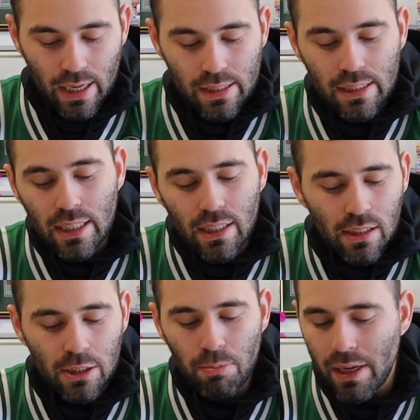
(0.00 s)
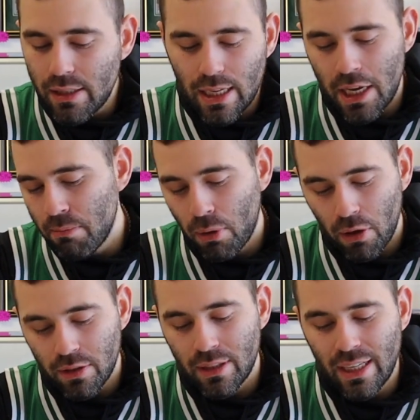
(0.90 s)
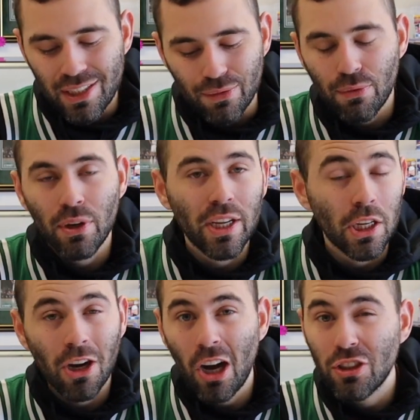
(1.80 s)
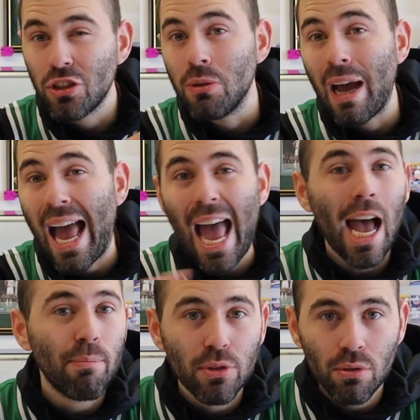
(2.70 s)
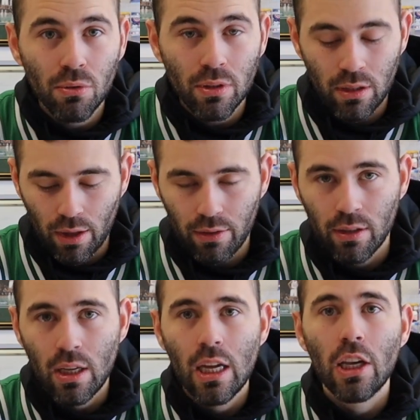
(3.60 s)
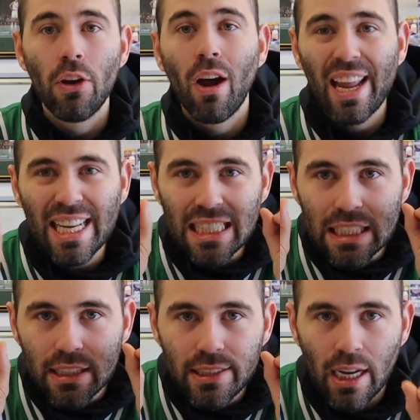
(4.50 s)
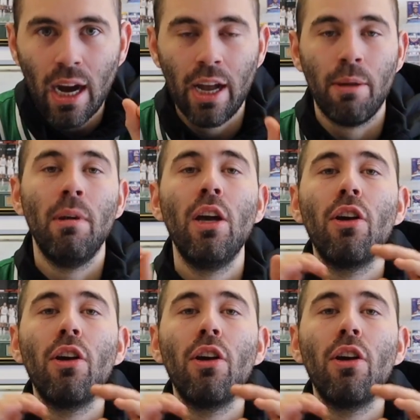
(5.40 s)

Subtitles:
Seeing the space in person is free and costs you absolutely nothing, not a dime.